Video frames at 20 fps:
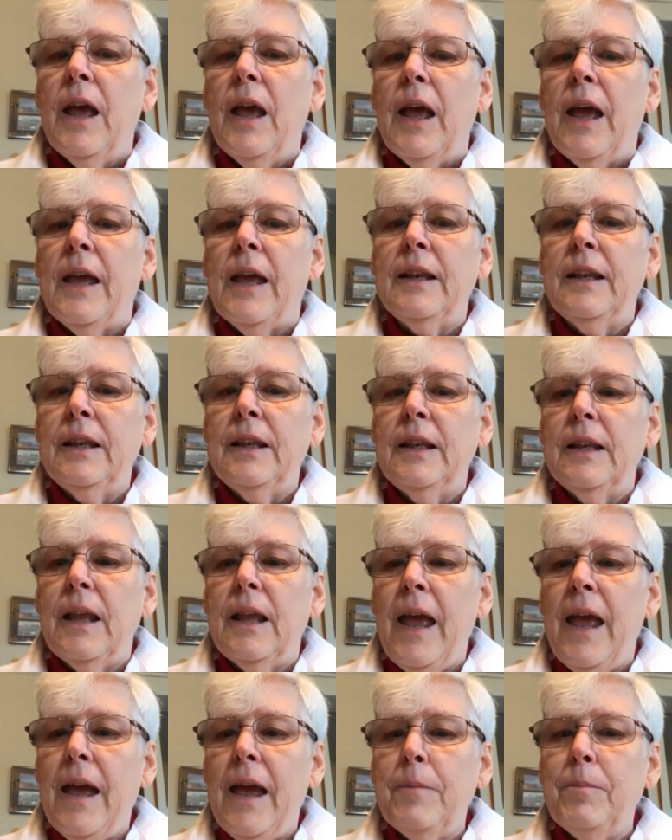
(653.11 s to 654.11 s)

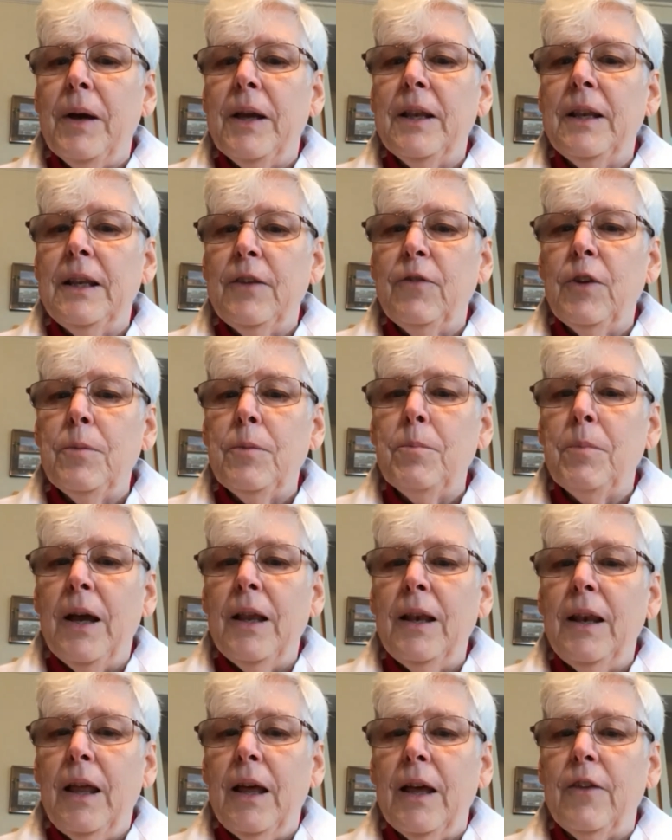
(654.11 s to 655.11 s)
and by living my
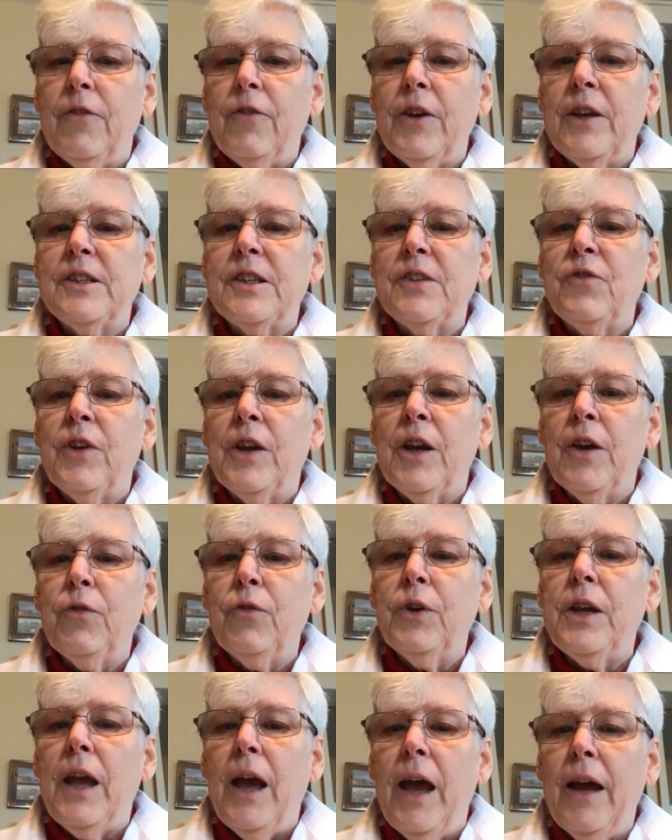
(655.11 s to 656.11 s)
life as if
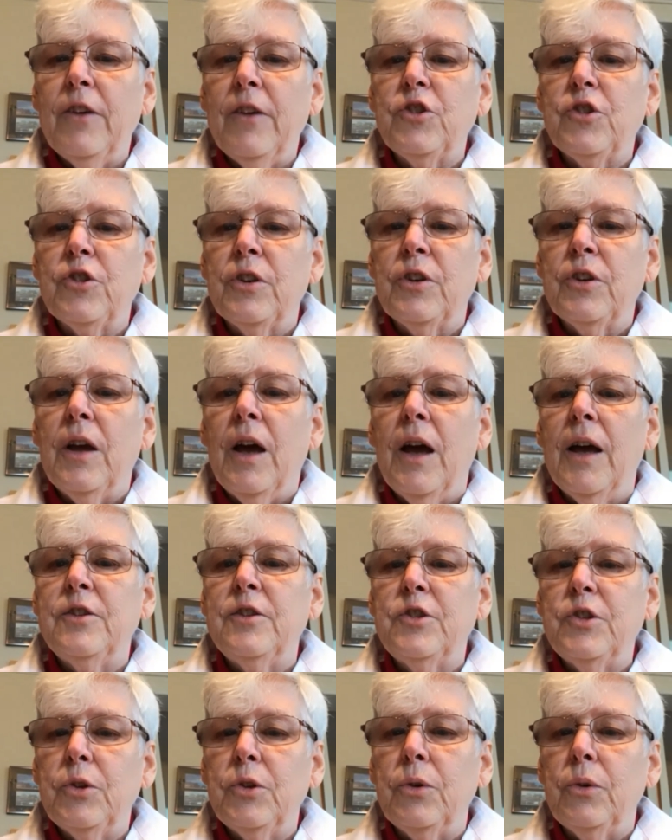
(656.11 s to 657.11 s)
every action I
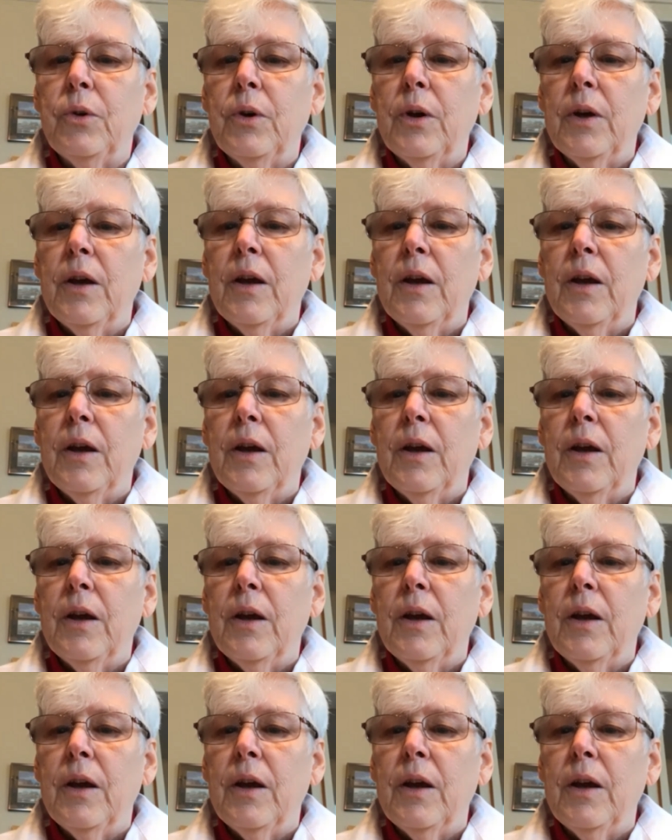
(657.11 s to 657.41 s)
do